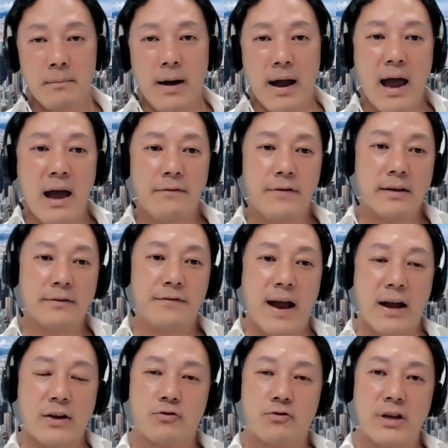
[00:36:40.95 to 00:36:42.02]
by having
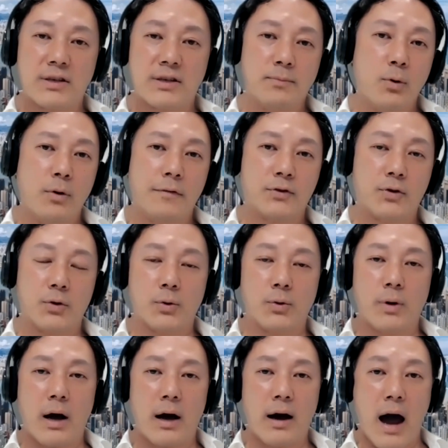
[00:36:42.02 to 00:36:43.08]
factories move
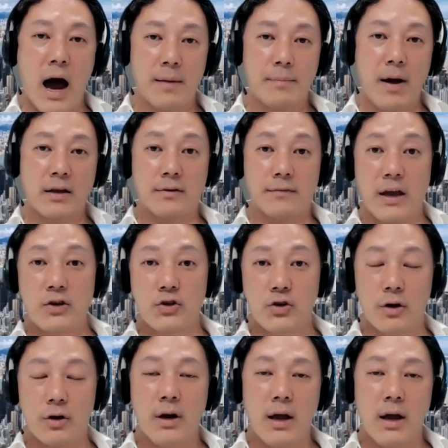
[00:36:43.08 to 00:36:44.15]
to other parts of
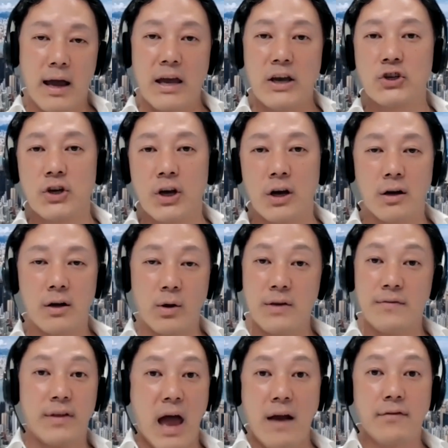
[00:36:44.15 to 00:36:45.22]
Asia, or
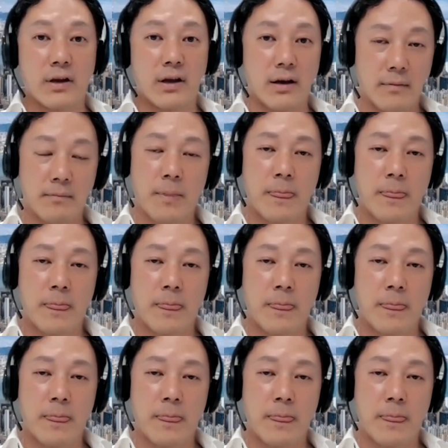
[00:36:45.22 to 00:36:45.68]
even Africa.